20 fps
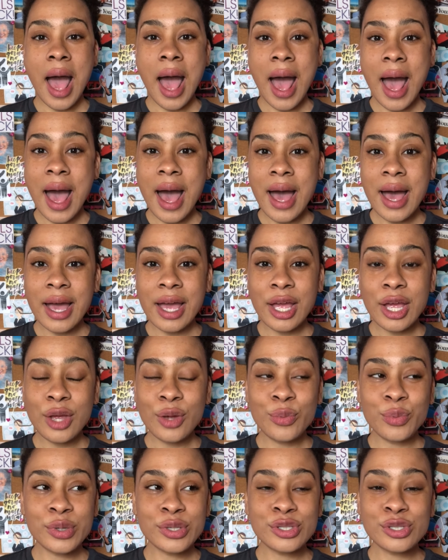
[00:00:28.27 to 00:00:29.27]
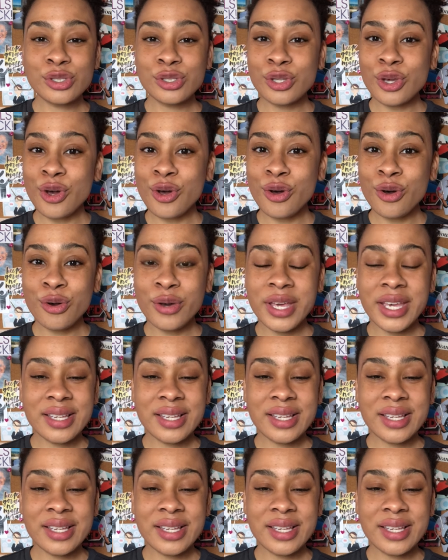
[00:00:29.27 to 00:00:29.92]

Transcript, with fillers: I was so